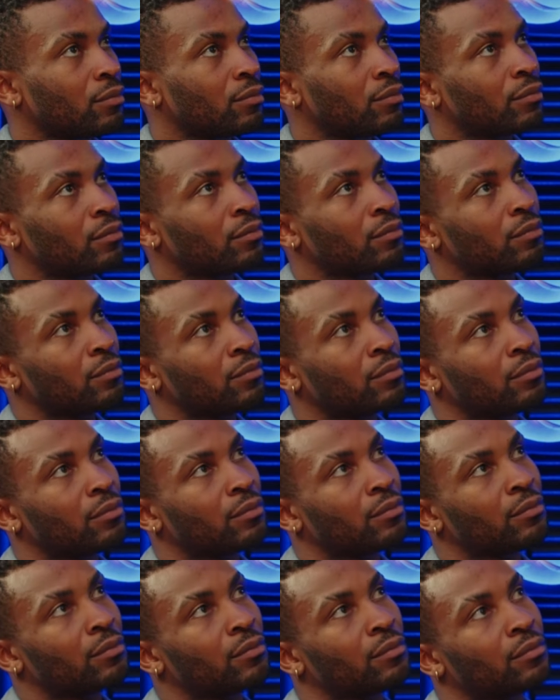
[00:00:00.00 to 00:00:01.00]

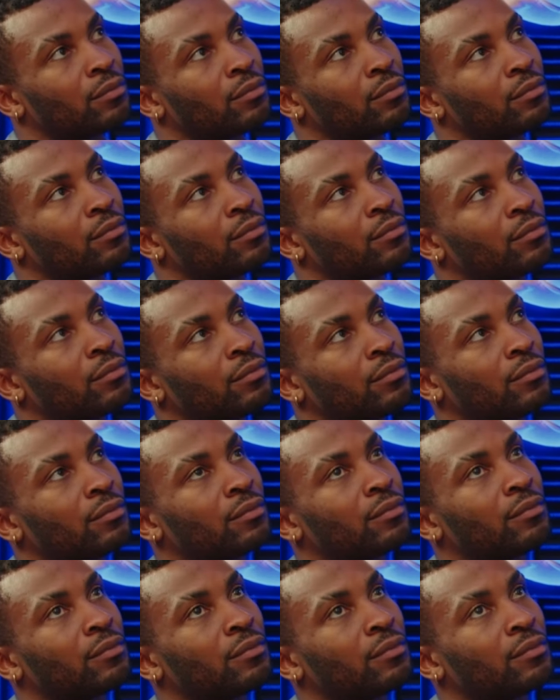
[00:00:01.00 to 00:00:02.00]

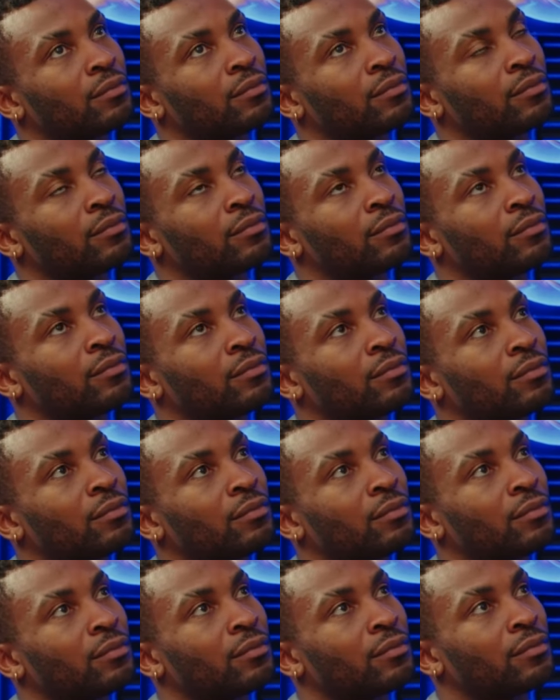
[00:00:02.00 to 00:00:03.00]

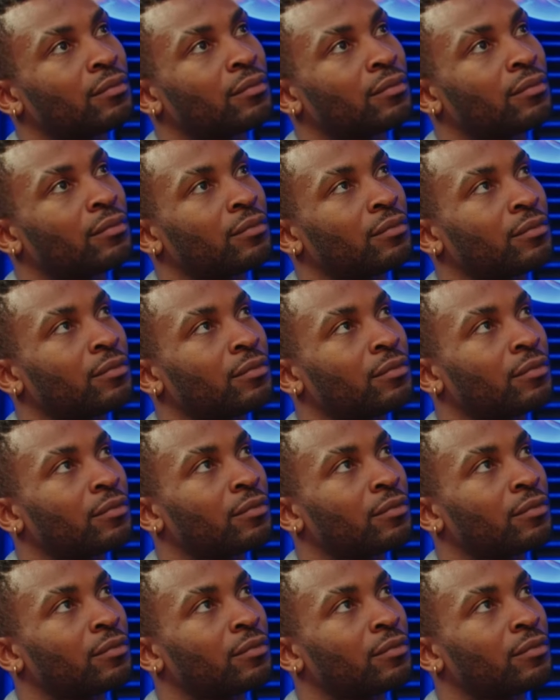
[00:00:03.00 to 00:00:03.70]
[no speech]